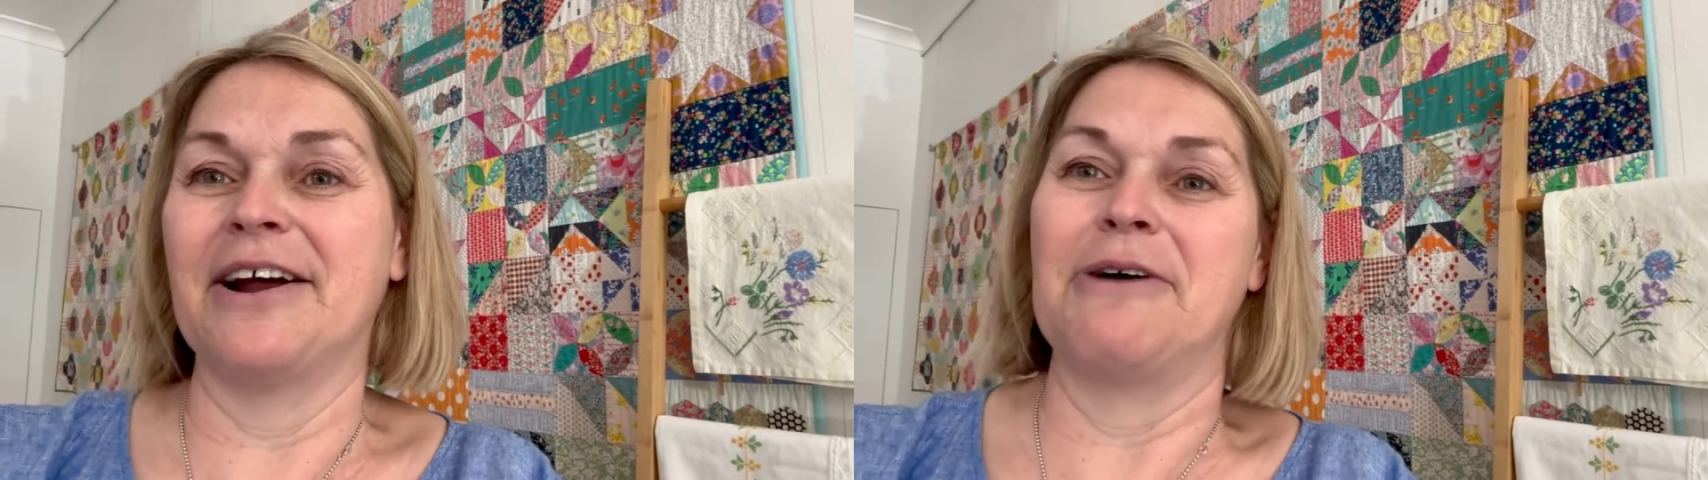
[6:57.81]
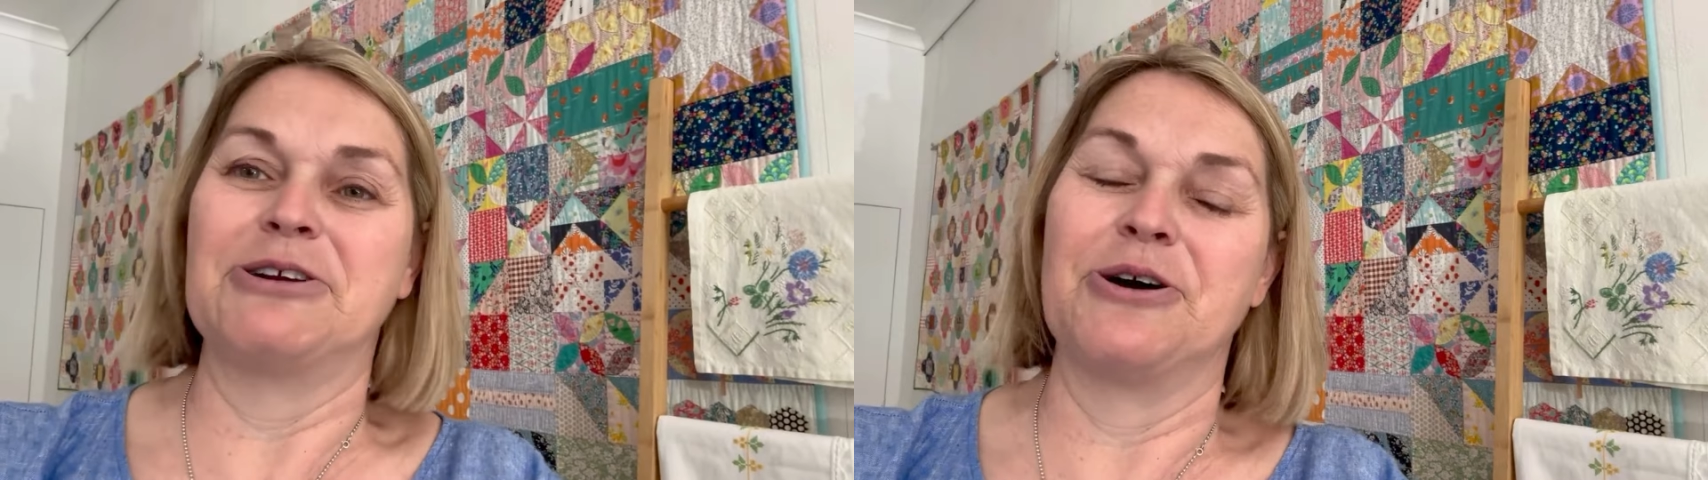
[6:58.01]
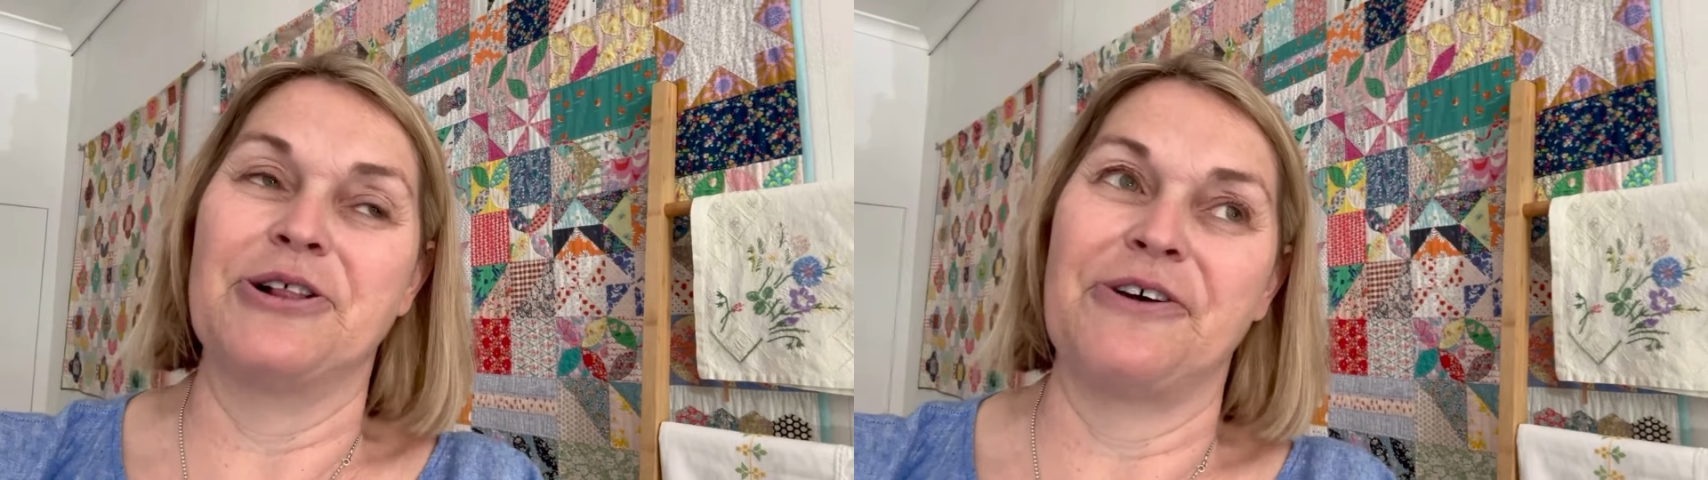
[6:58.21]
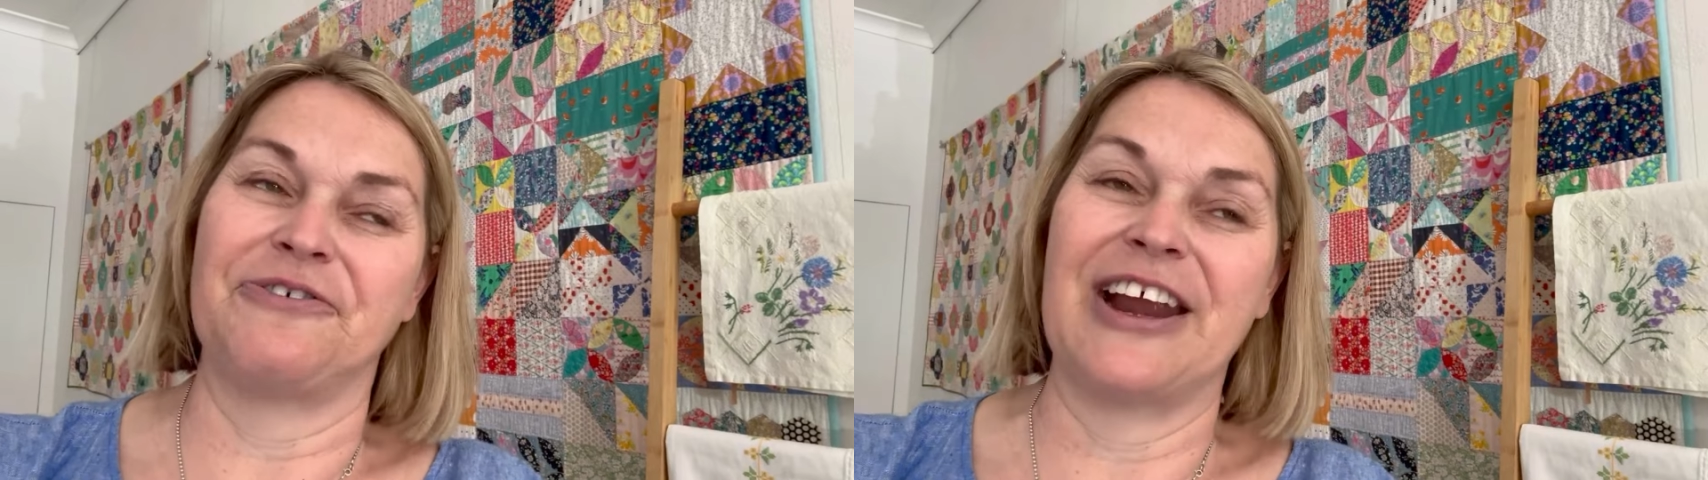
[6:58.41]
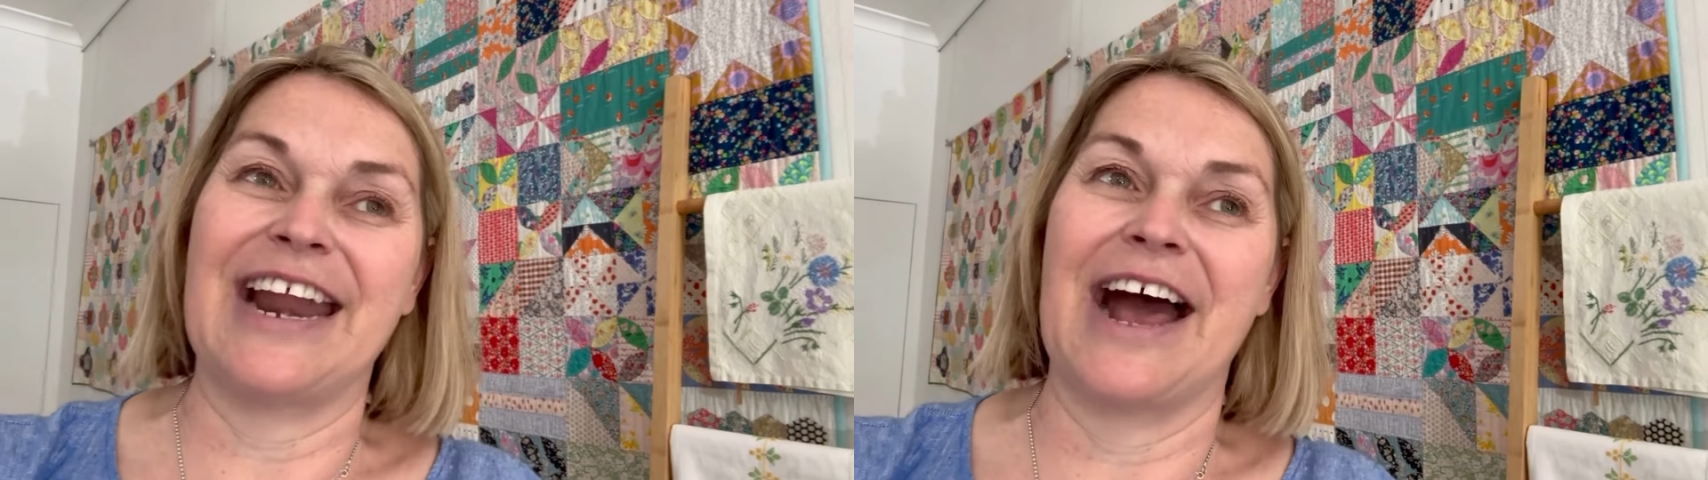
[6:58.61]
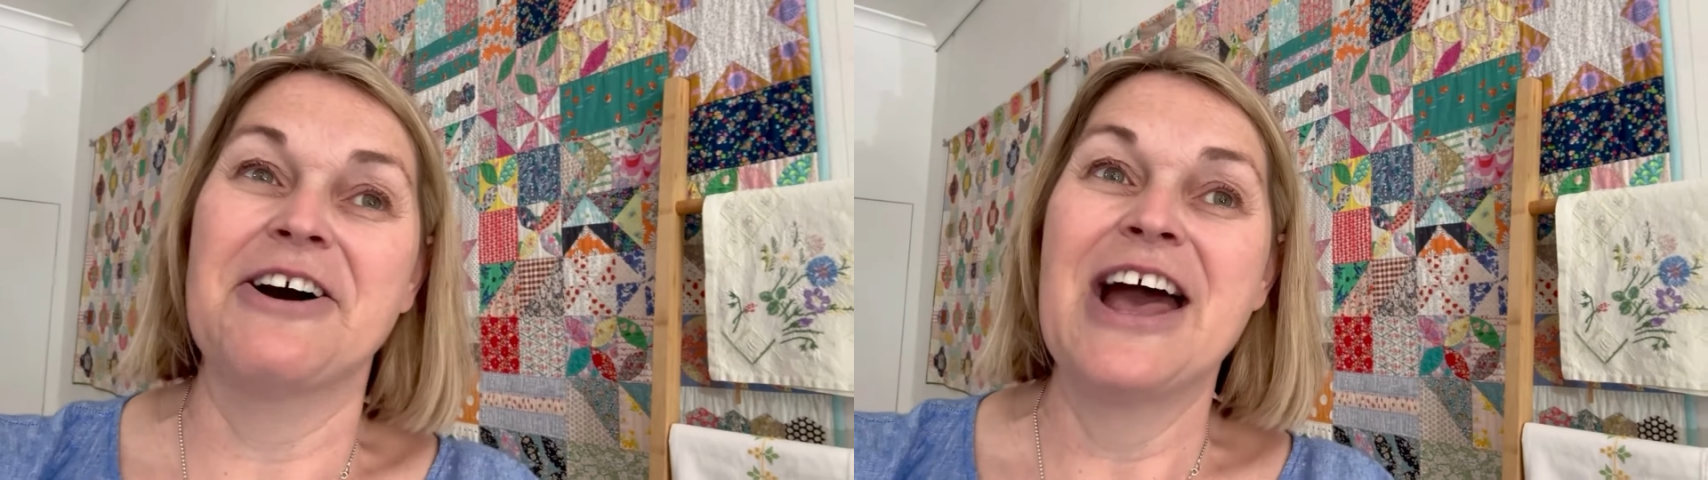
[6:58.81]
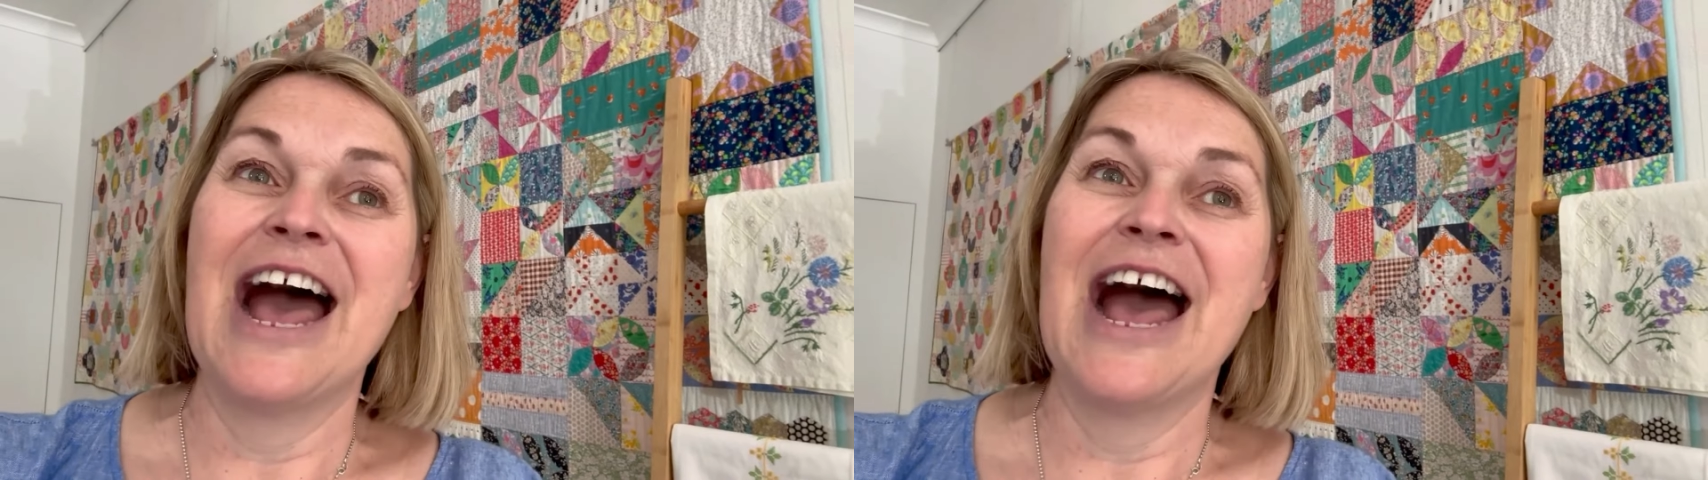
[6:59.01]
I would call her friend now,